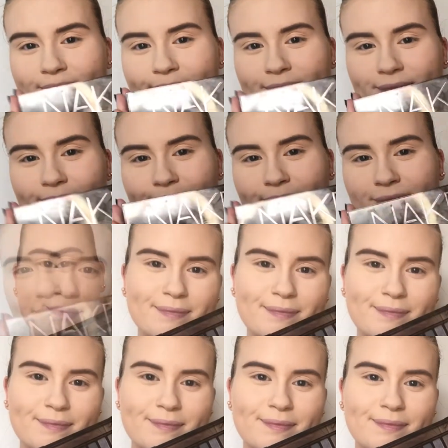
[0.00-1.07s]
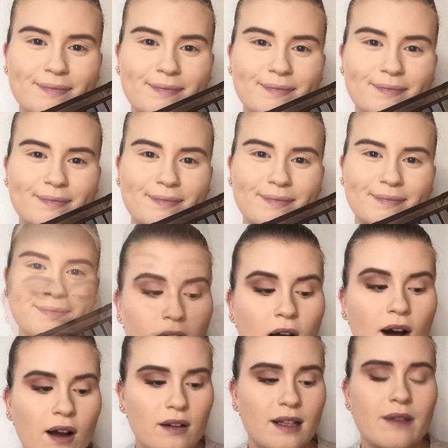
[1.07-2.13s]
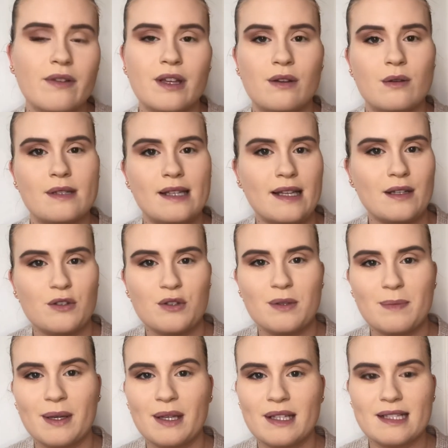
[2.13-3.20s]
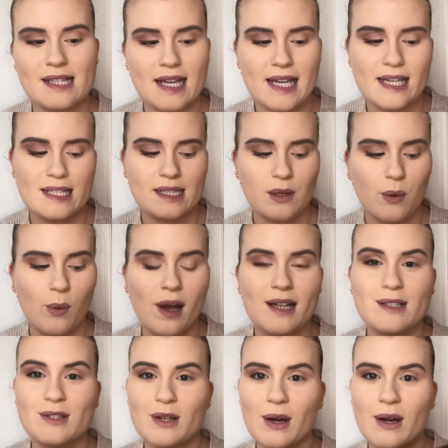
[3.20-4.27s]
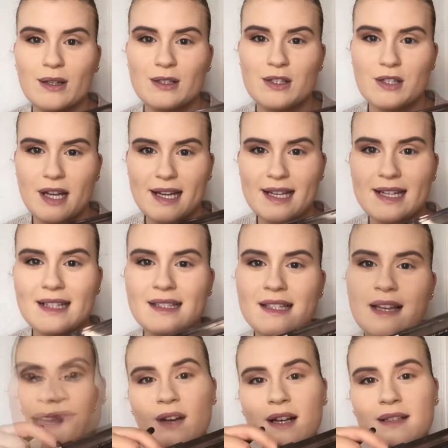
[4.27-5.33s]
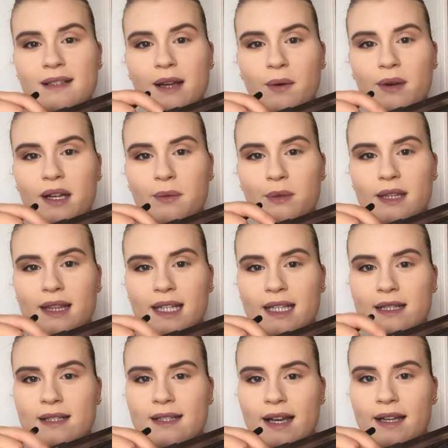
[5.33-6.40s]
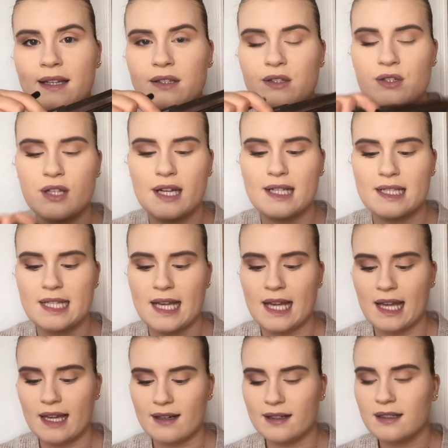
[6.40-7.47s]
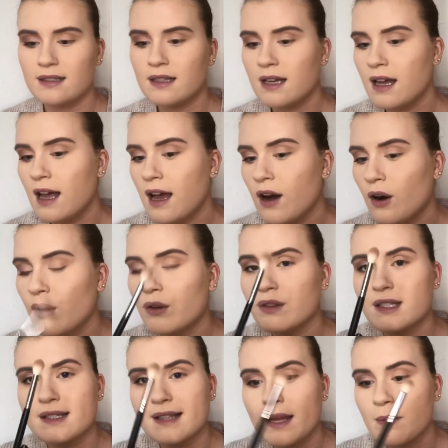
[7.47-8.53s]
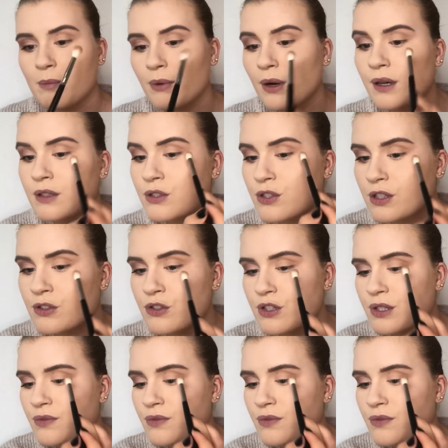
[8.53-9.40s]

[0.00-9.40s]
Naked Smoky palette. I hardly ever use this just because it is quite dark shades. First go in with this second shade here on the same brush and just